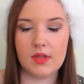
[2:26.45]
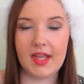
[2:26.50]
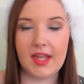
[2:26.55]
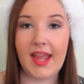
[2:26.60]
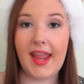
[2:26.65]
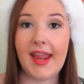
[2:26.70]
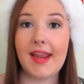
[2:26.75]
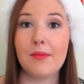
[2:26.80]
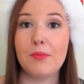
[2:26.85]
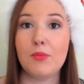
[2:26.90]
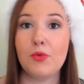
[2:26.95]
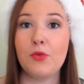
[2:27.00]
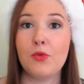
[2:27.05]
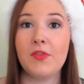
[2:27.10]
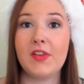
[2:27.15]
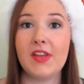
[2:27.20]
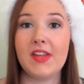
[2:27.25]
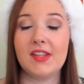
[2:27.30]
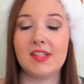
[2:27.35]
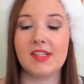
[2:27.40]
eight
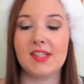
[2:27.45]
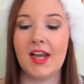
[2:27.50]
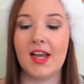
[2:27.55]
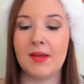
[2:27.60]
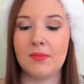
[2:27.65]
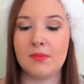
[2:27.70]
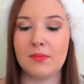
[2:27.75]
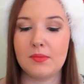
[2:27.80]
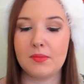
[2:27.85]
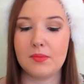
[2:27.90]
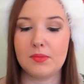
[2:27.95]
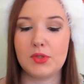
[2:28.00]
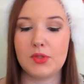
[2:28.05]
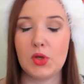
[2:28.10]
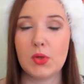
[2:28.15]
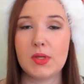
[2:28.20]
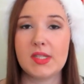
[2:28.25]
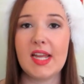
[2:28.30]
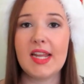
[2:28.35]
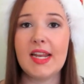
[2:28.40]
movies. I'm
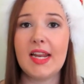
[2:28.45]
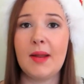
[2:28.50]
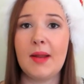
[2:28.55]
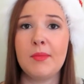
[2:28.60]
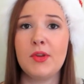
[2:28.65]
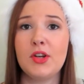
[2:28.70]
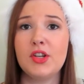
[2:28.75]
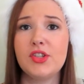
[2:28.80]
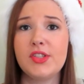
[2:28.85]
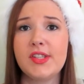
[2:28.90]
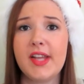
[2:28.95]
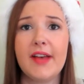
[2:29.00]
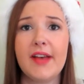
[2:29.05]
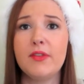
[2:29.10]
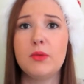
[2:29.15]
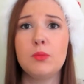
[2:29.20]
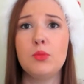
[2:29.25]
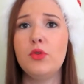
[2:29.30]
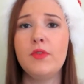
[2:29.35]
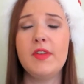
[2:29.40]
so excited. I'm going to just have
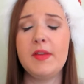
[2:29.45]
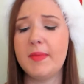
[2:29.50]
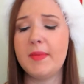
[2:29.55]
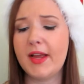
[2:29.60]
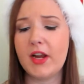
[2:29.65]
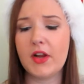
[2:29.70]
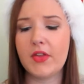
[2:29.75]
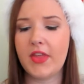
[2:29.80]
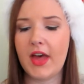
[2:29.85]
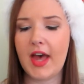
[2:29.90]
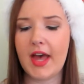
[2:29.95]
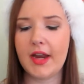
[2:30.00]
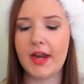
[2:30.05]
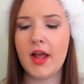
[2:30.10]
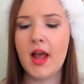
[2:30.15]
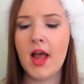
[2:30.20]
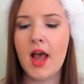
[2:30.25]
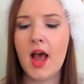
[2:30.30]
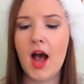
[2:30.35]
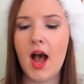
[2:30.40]
a movie
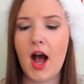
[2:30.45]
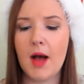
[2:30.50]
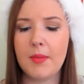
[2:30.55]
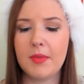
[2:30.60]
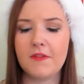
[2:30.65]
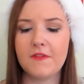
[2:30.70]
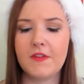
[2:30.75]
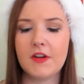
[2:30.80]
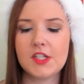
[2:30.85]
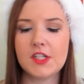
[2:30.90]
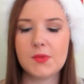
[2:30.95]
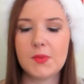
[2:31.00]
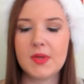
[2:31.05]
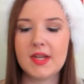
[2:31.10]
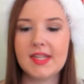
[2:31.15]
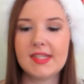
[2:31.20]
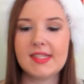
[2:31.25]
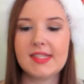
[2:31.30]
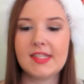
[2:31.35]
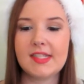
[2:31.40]
marathon. The first one
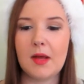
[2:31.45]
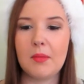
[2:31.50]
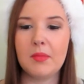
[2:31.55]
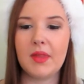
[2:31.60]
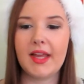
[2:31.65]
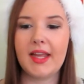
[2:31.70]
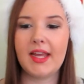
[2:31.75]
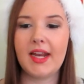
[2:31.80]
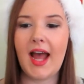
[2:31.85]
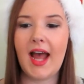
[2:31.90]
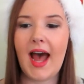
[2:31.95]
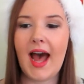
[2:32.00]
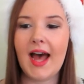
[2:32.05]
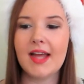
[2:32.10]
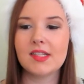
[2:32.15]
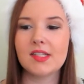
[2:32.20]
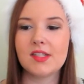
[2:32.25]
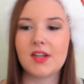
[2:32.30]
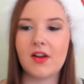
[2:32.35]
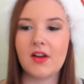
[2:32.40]
is Some Like It
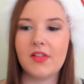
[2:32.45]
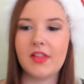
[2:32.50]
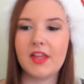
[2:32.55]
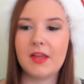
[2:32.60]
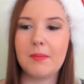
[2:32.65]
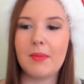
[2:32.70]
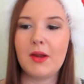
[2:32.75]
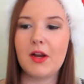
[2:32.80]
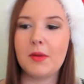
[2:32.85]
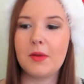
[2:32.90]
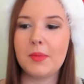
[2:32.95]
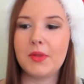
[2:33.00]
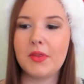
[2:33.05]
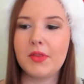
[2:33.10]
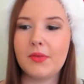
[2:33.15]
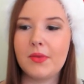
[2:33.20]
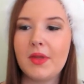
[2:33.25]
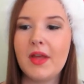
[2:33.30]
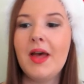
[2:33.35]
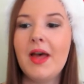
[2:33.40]
Hot, starring
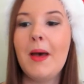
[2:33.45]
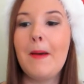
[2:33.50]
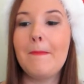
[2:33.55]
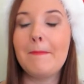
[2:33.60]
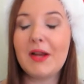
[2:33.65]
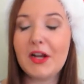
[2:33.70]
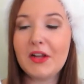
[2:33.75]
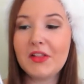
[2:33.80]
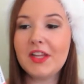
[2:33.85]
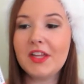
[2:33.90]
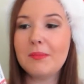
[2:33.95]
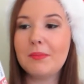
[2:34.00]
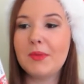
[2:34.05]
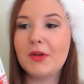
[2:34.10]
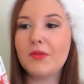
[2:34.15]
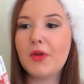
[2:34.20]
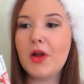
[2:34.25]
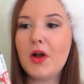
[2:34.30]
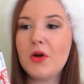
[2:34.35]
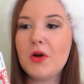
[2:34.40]
Marilyn
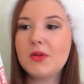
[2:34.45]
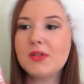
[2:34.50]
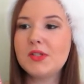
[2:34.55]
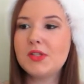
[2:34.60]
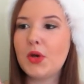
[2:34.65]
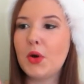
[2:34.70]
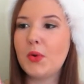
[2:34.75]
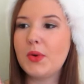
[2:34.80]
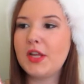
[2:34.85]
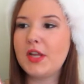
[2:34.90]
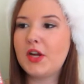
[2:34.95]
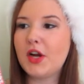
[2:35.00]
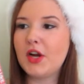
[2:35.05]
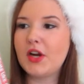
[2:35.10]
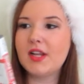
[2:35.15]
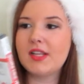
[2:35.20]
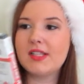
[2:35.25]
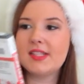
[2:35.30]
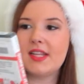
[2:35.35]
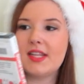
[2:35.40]
Monroe, Tony
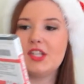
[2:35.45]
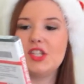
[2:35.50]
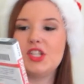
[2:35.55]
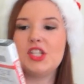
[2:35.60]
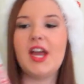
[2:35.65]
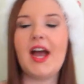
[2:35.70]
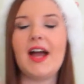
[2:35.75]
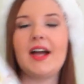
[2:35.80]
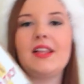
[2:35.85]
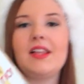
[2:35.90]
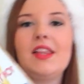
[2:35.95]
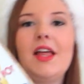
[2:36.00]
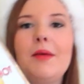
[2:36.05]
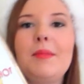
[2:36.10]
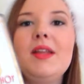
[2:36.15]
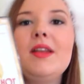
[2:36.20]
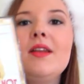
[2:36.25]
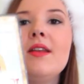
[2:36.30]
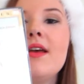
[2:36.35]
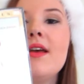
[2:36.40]
Curtis, and Jack
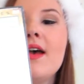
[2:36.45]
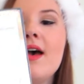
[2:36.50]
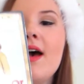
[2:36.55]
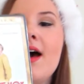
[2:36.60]
Lemmon.